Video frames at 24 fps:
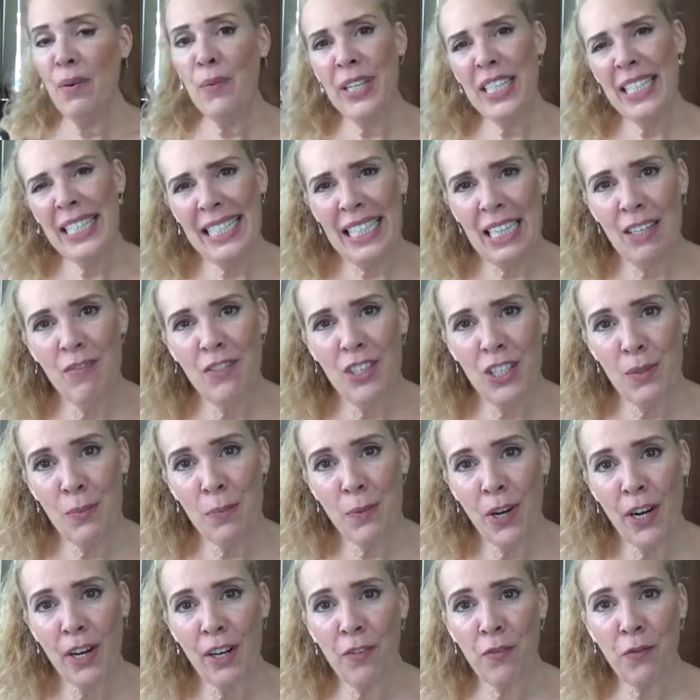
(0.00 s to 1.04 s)
received this
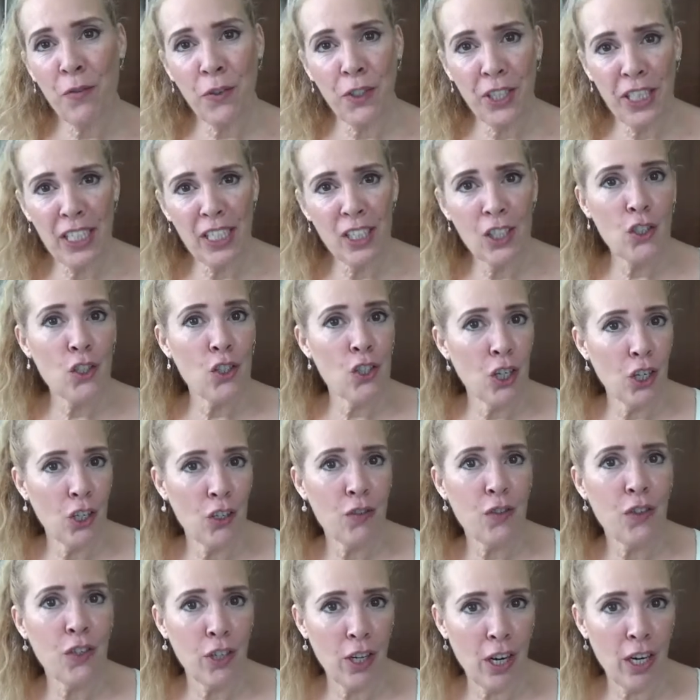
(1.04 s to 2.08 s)
product free in exchange
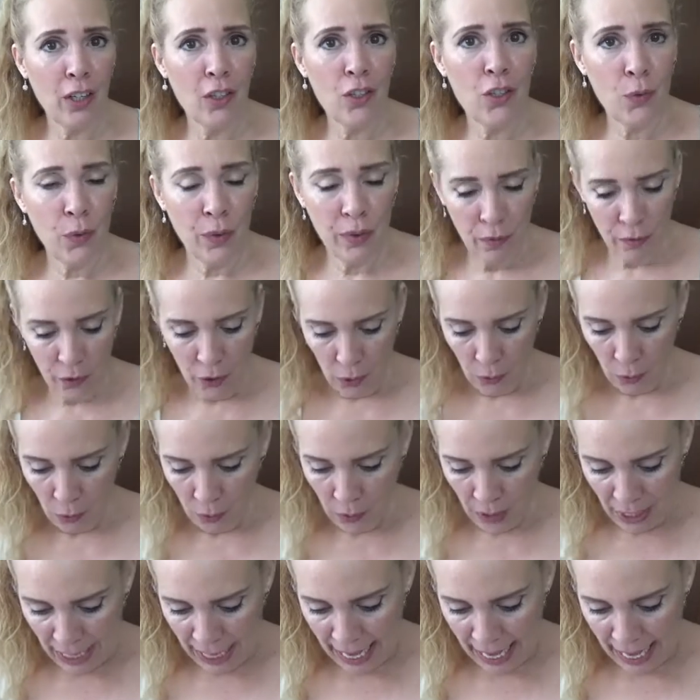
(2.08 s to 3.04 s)
for an honest review